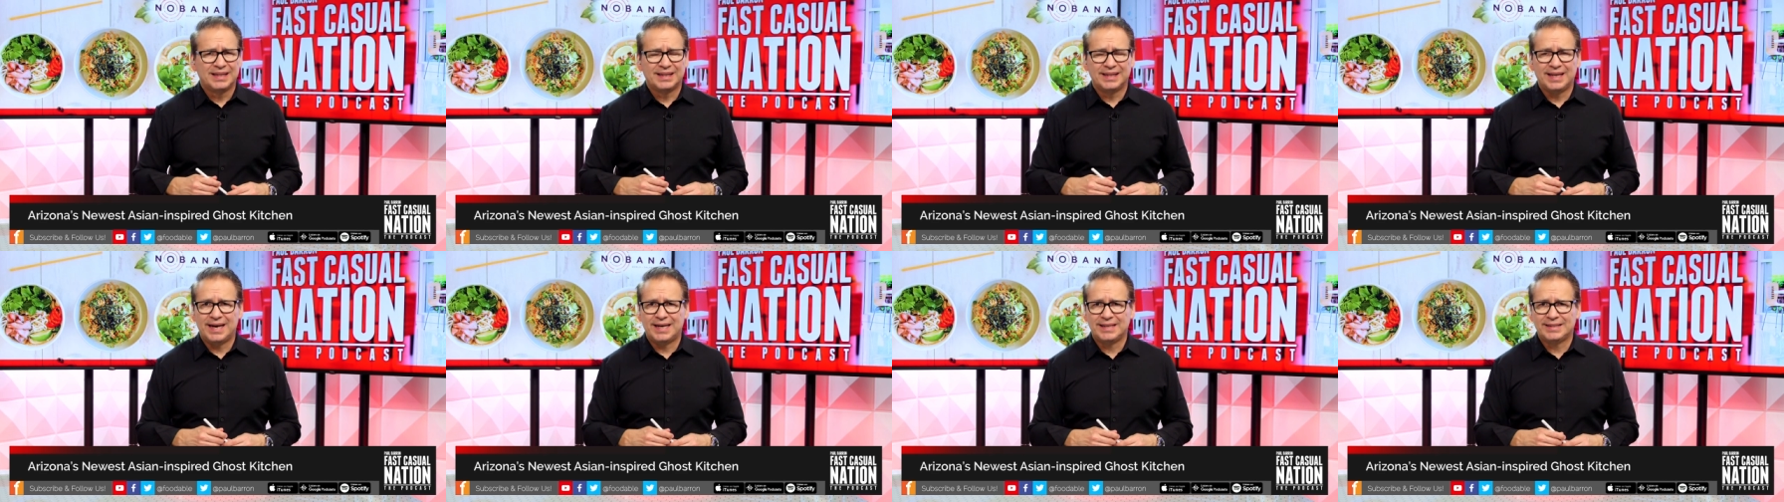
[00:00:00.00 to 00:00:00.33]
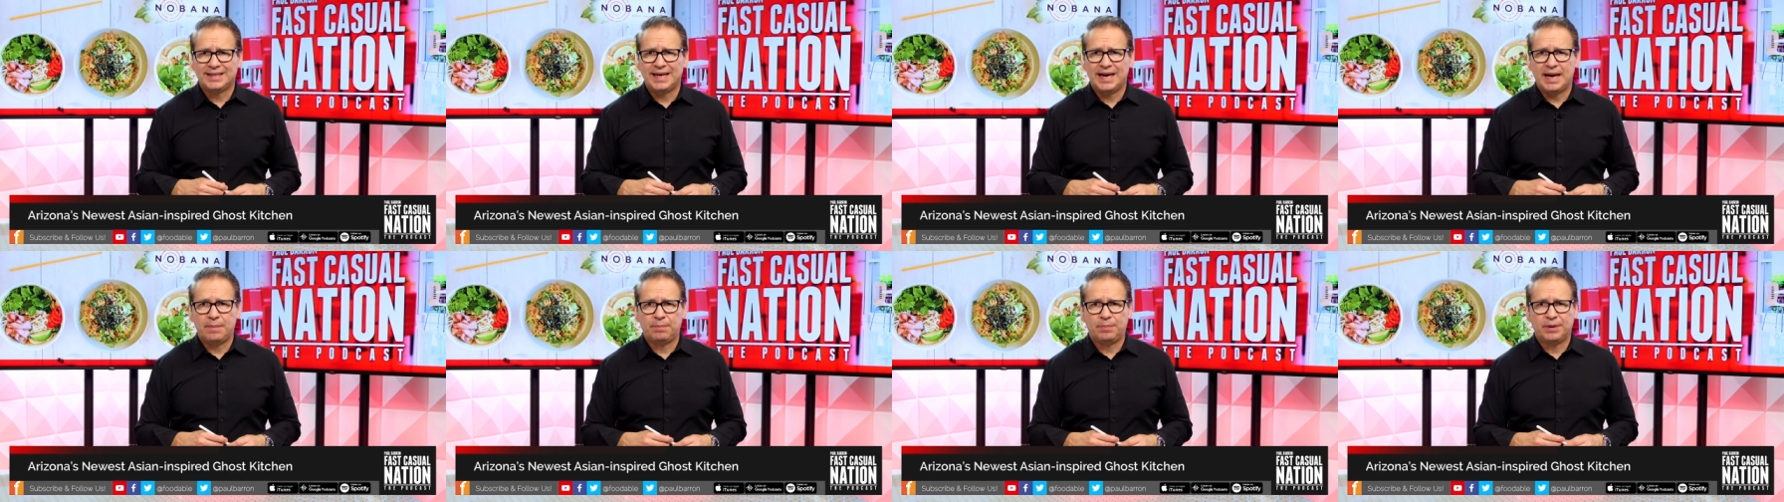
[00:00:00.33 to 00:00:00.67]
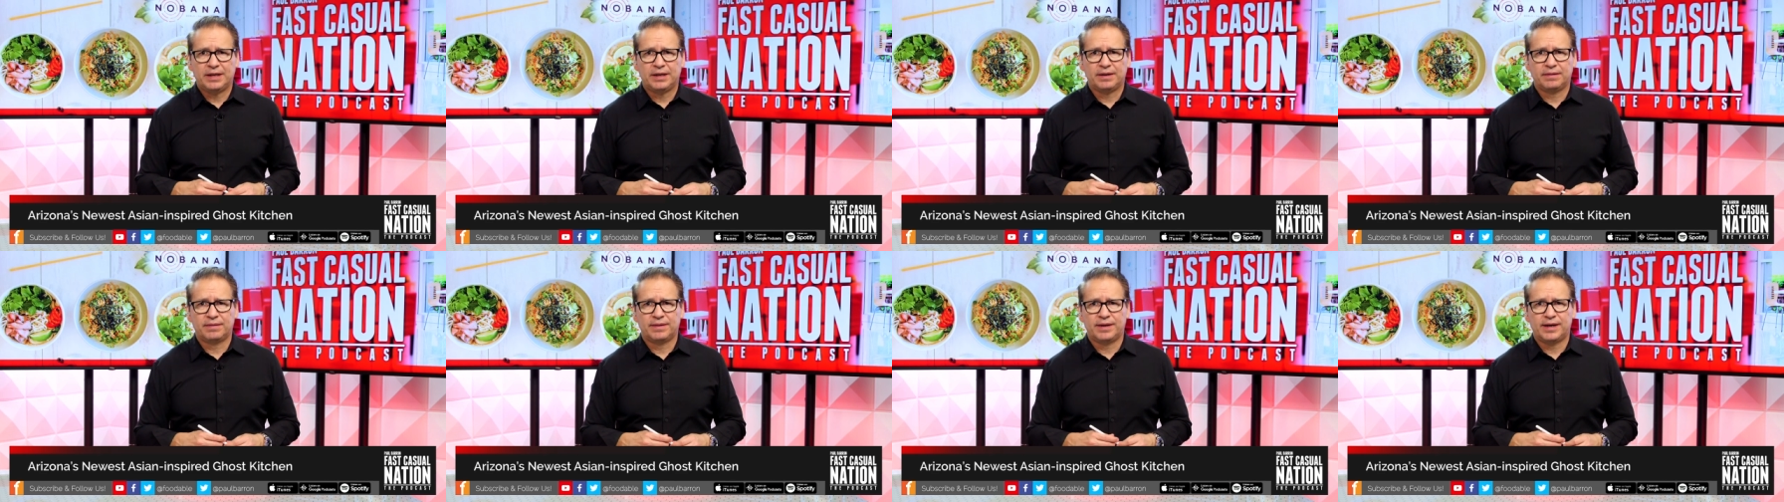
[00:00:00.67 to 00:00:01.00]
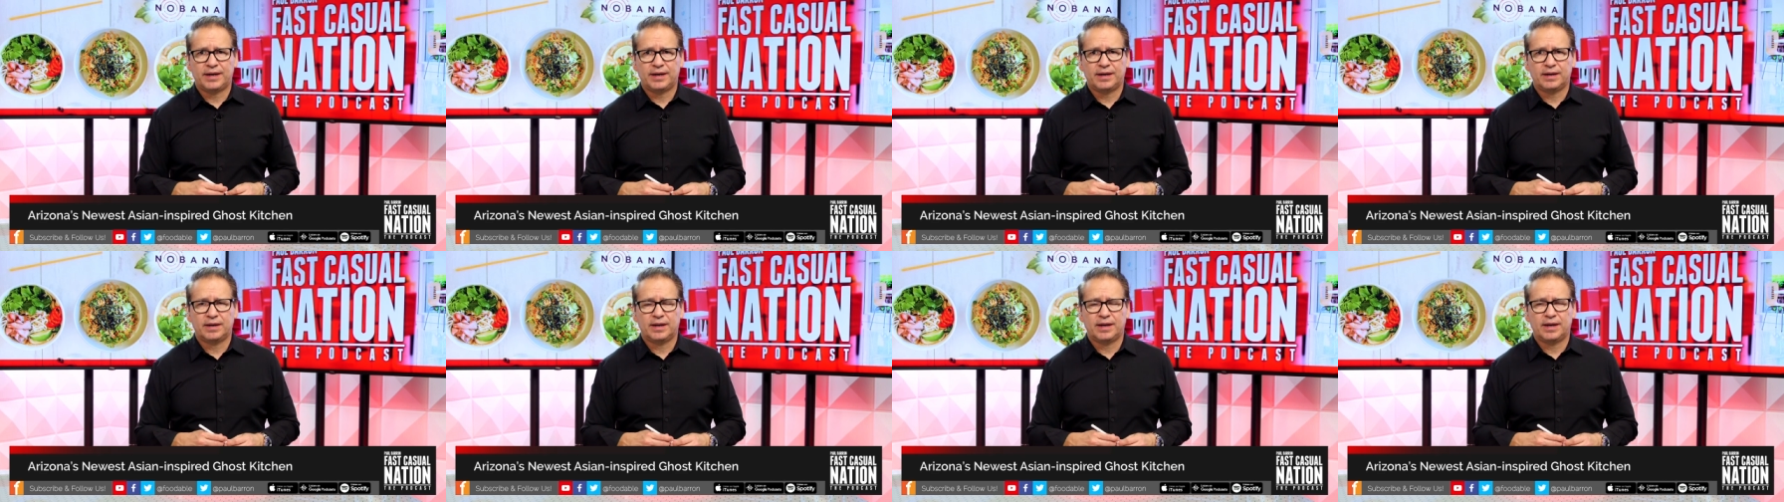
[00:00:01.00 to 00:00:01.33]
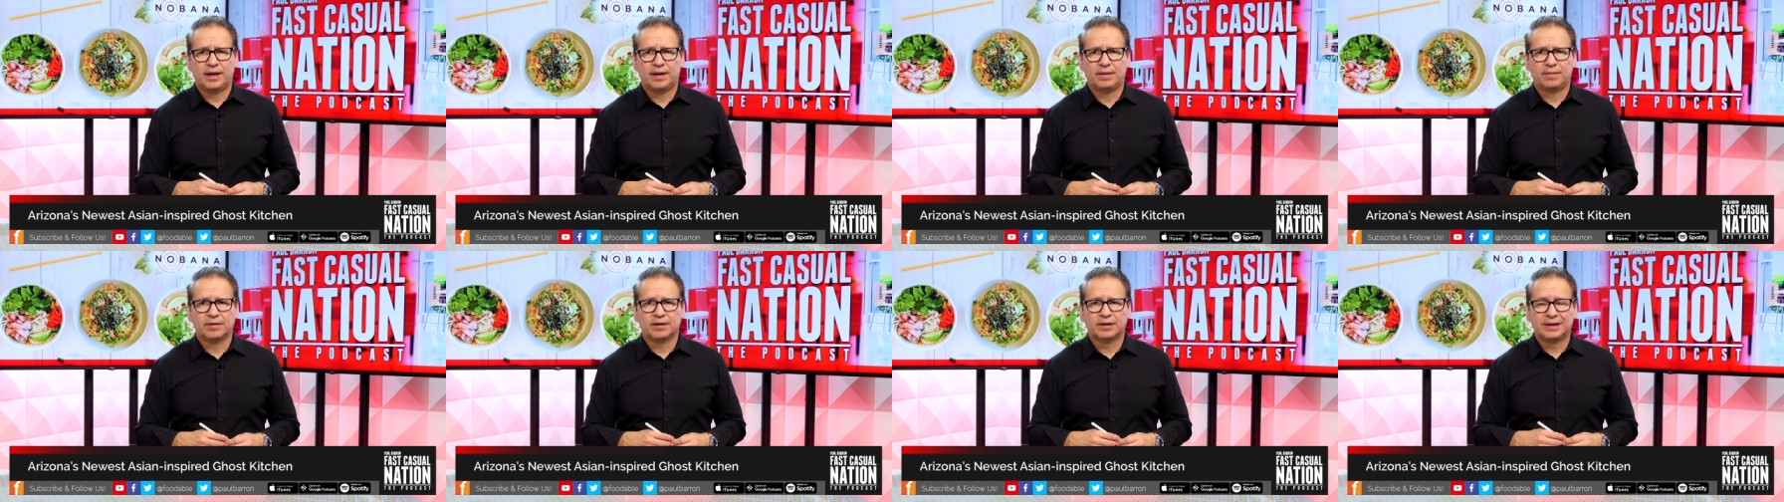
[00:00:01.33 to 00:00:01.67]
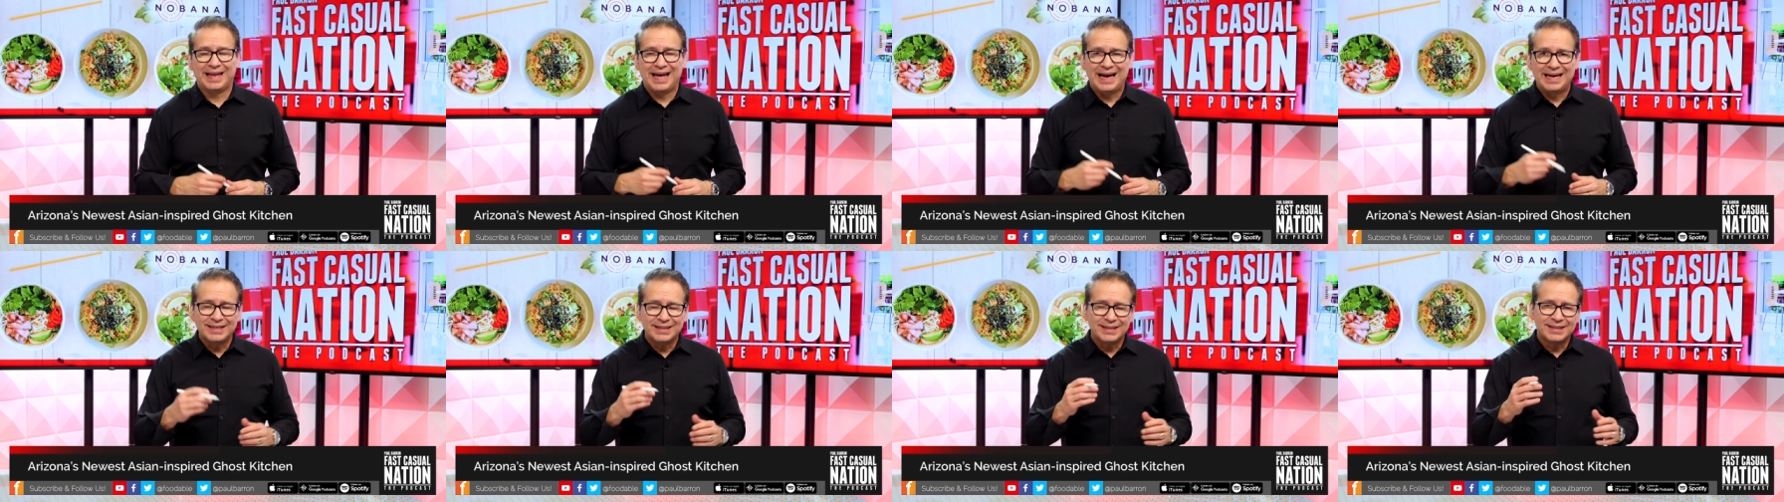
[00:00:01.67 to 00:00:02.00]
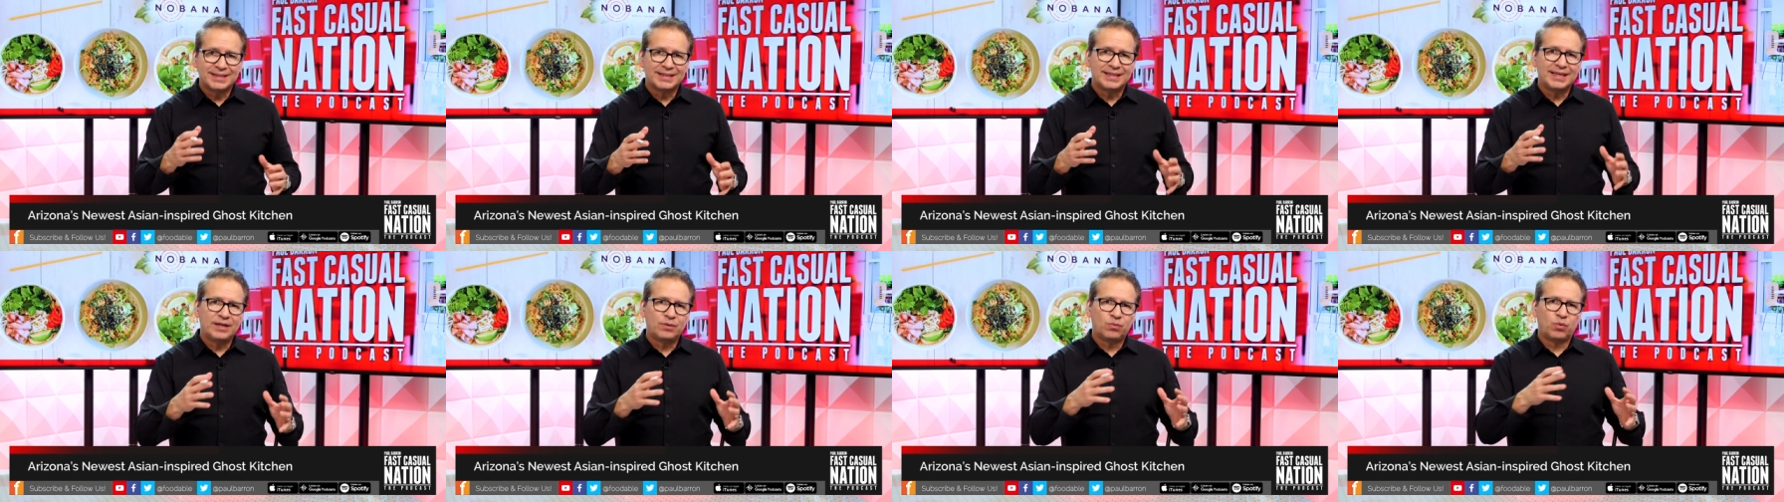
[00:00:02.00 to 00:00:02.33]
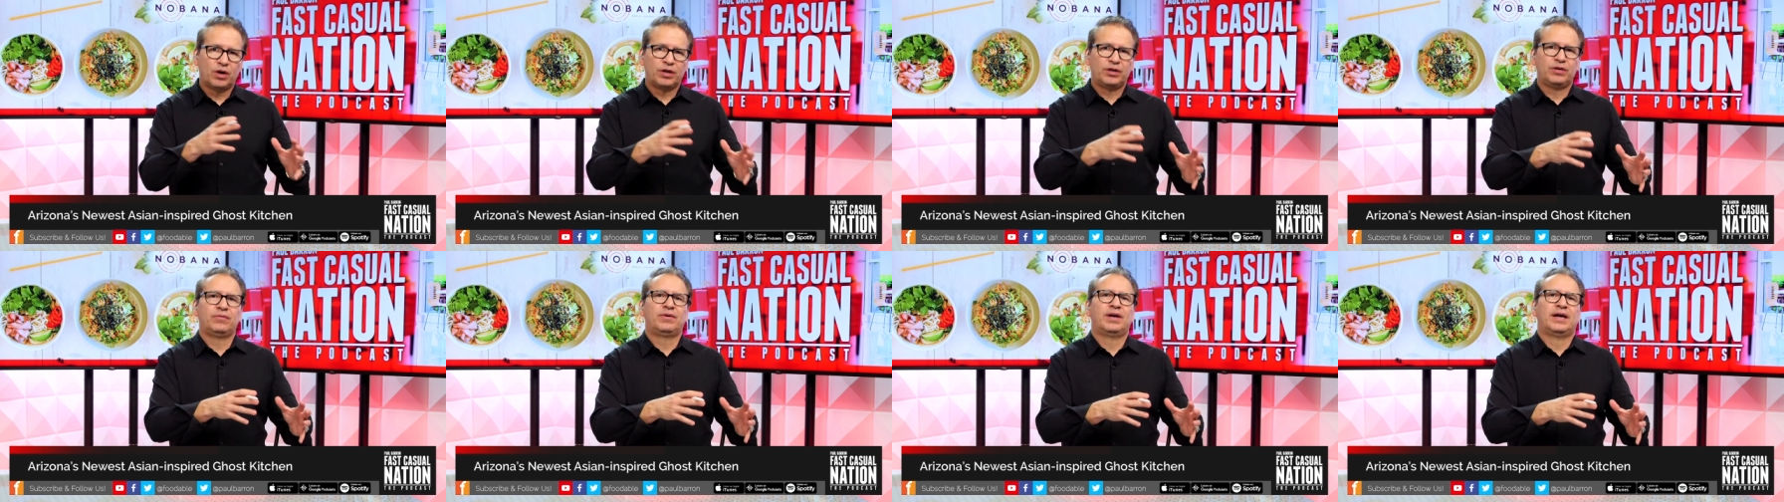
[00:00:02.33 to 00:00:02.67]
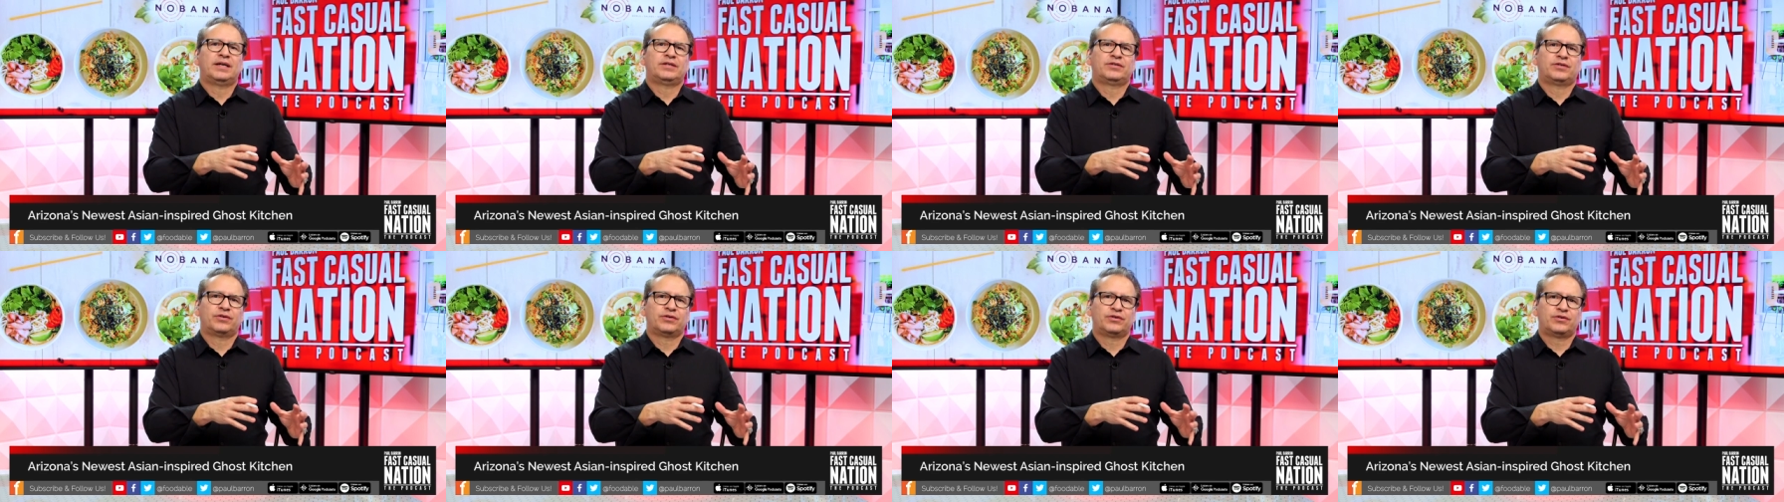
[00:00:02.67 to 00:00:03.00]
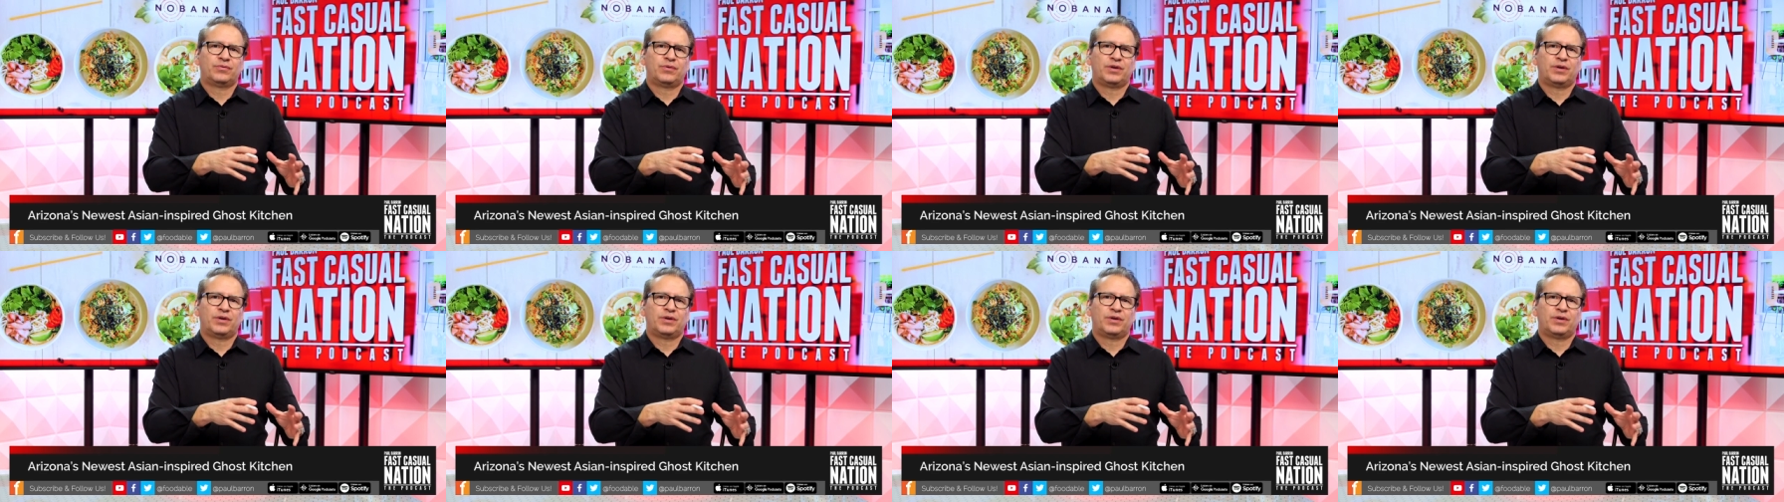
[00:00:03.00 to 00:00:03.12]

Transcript: lots happening there. Uh, glad to see what you guys are